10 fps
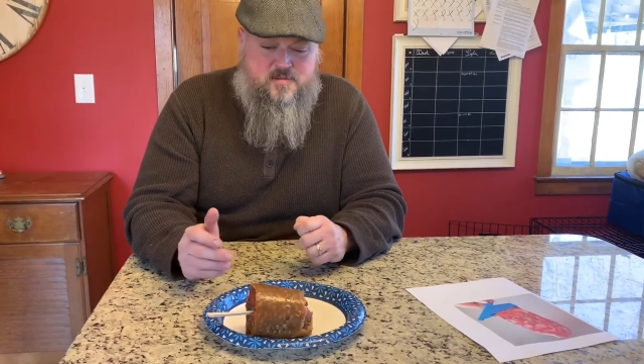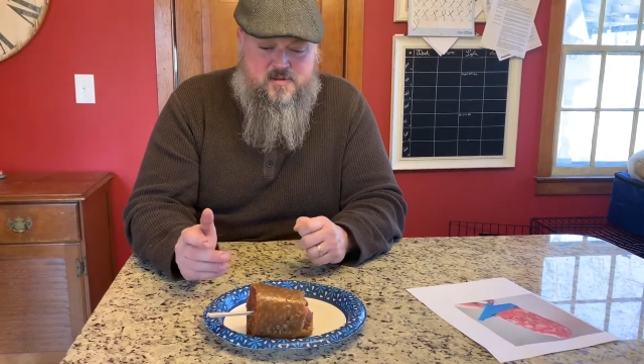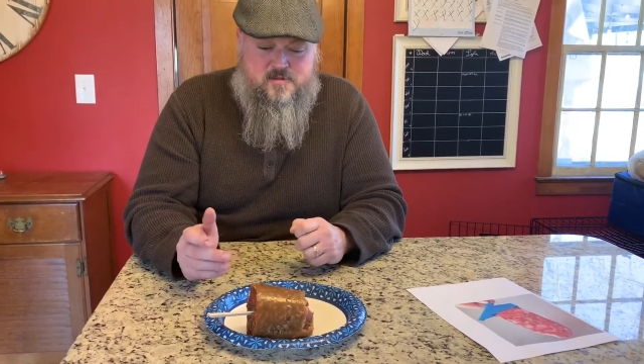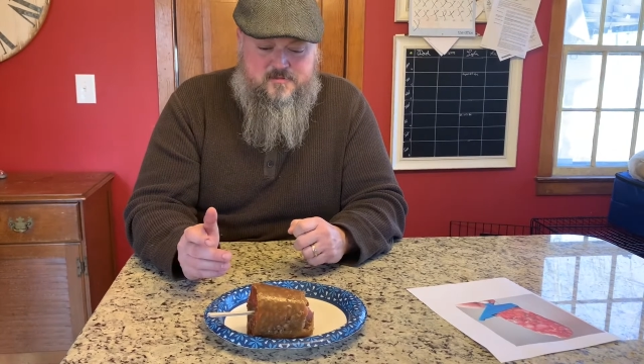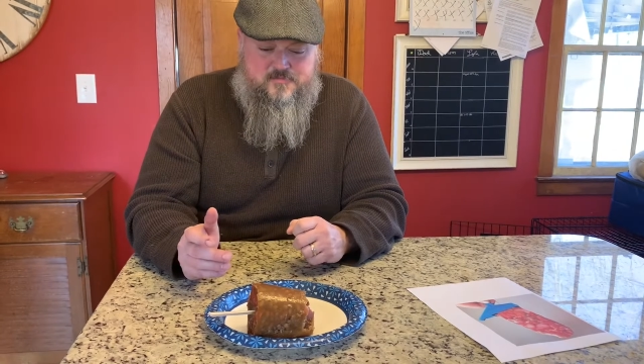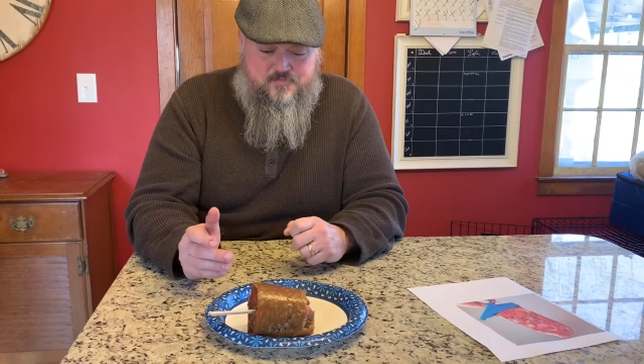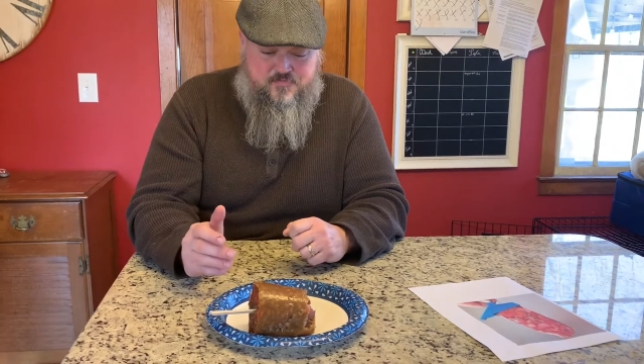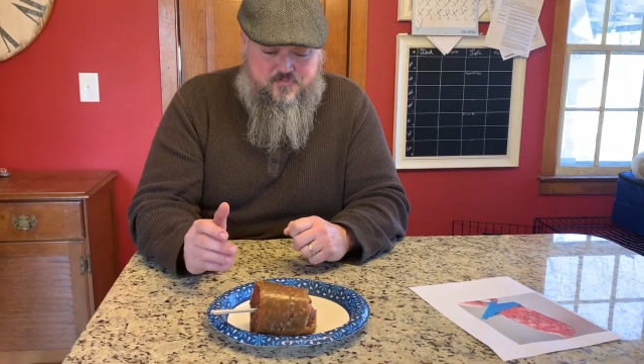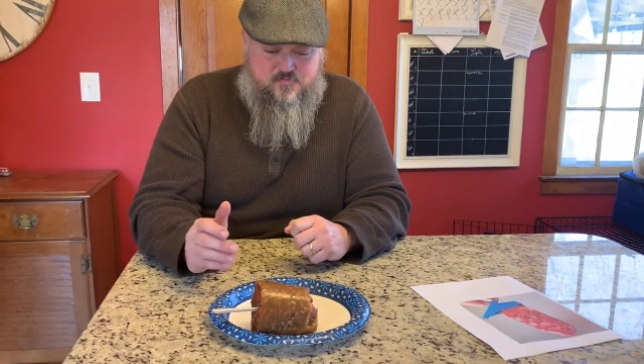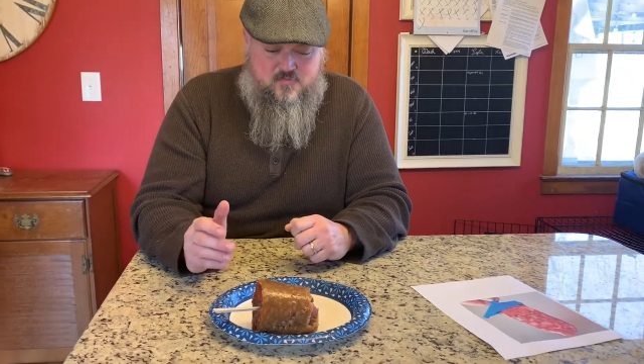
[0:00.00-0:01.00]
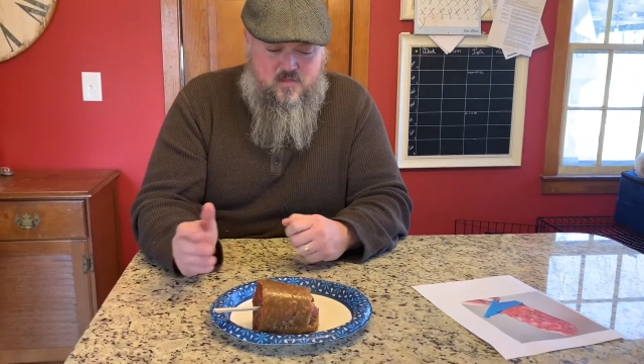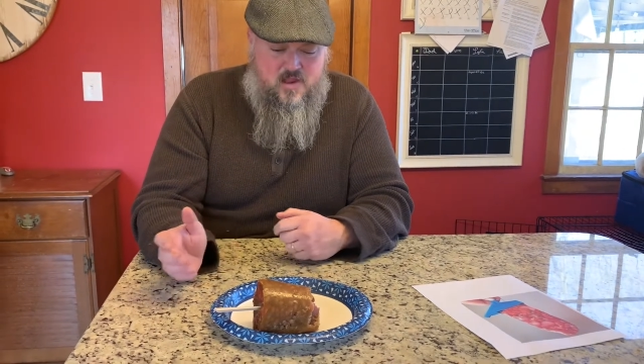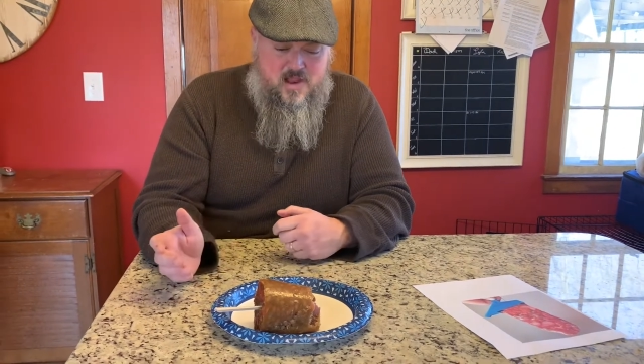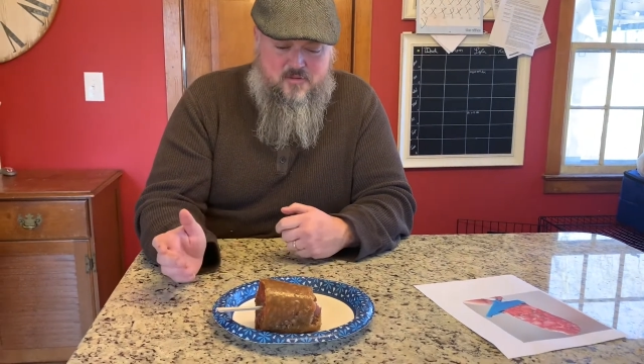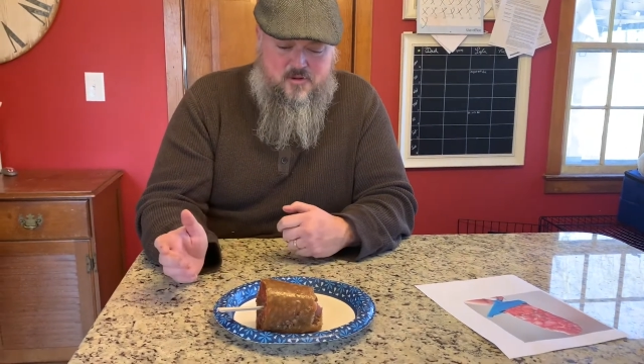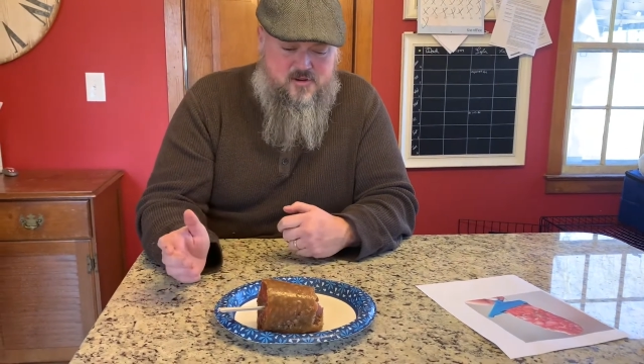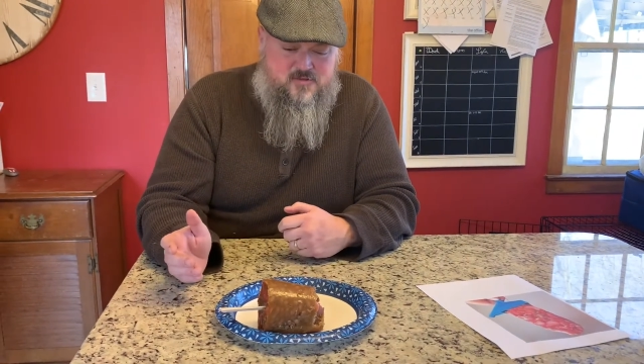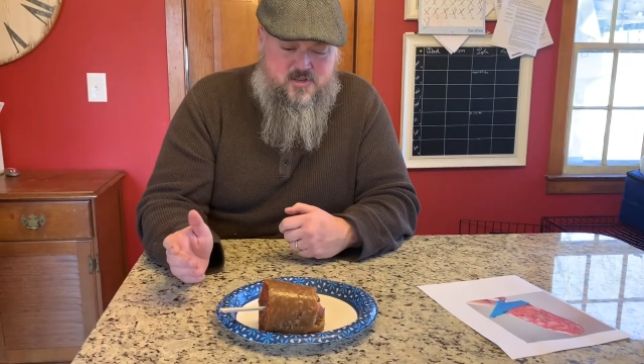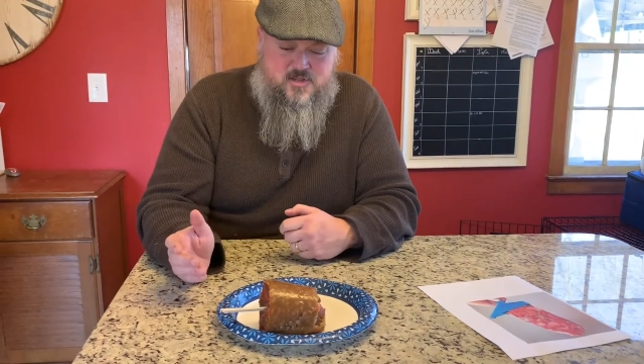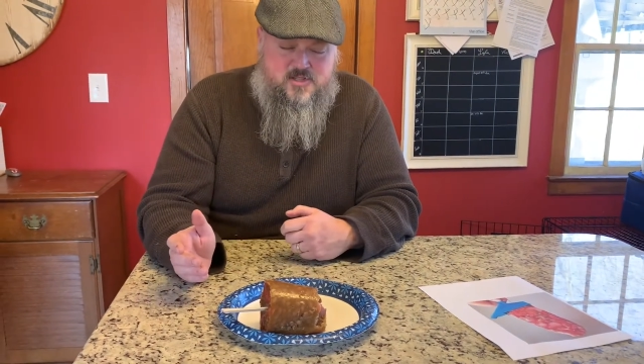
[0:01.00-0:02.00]
don't, never heard of
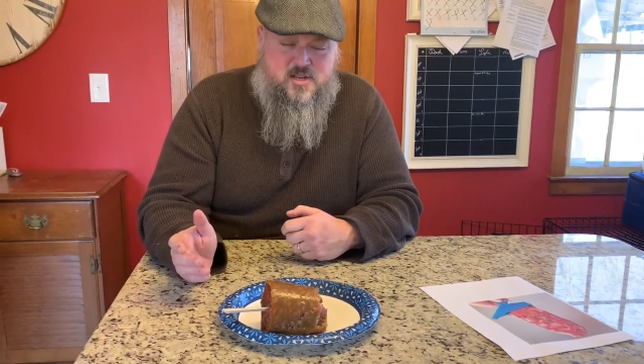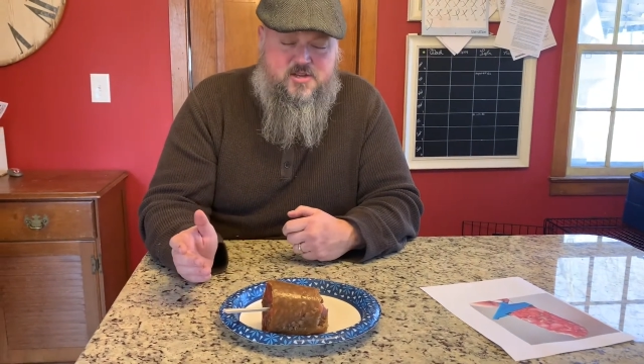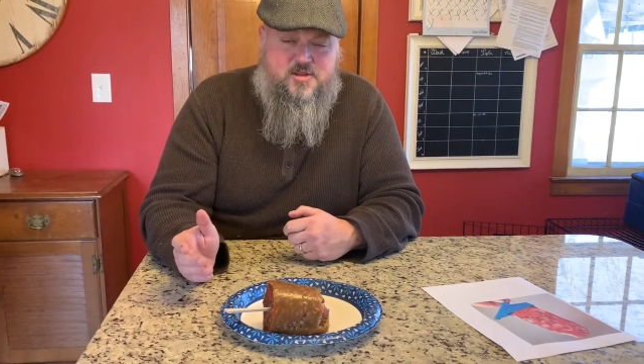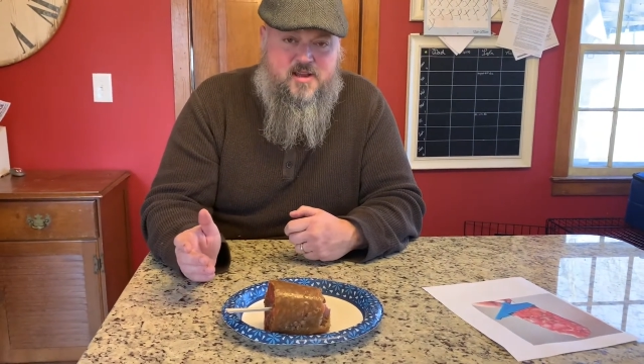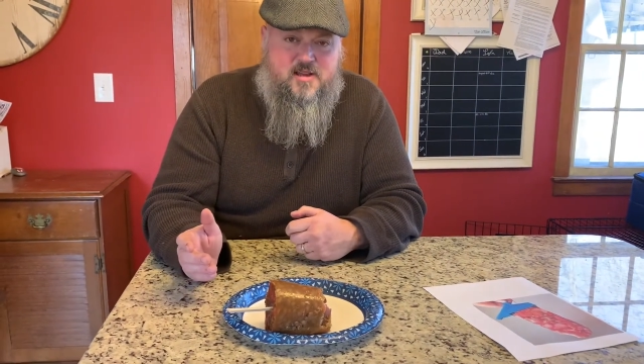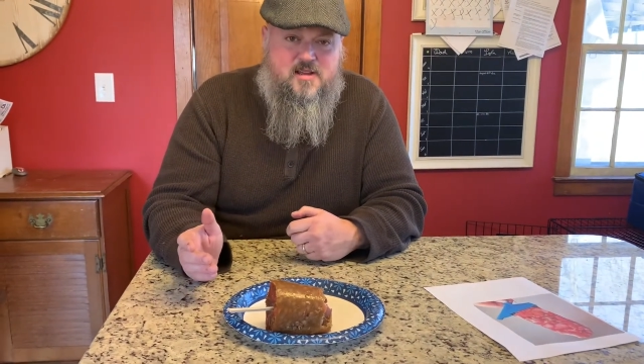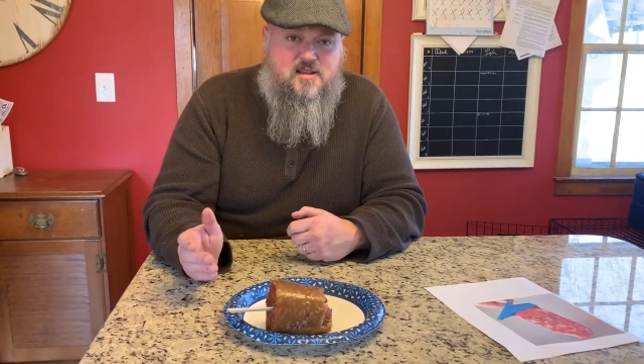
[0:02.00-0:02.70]
such a thing.